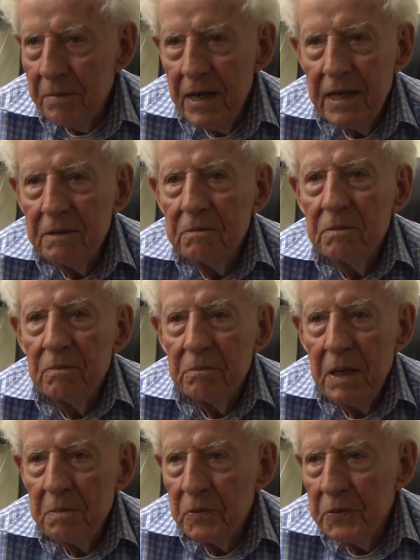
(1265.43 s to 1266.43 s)
paying
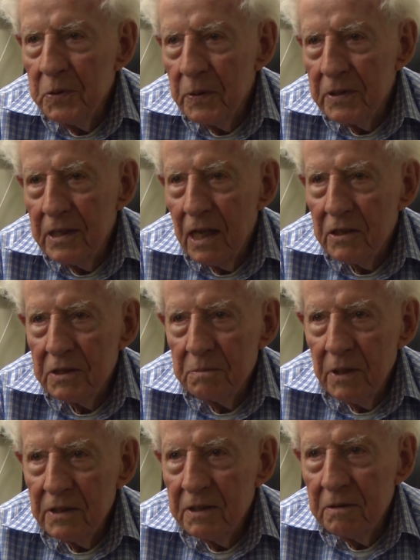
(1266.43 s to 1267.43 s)
people $200 a
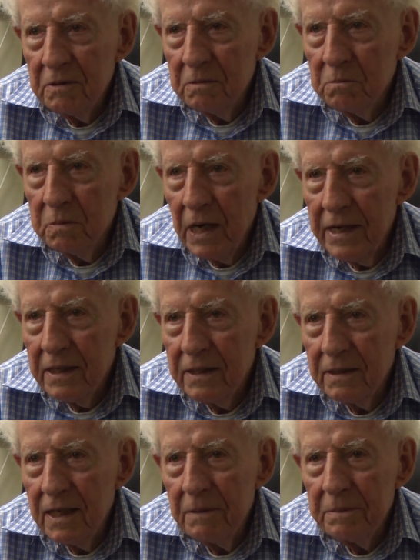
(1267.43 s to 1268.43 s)
month, it would break the
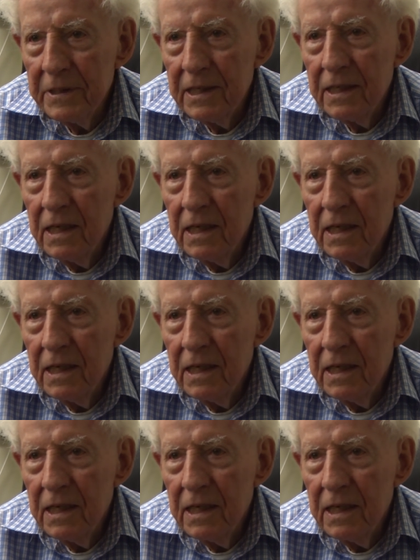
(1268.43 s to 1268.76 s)
country.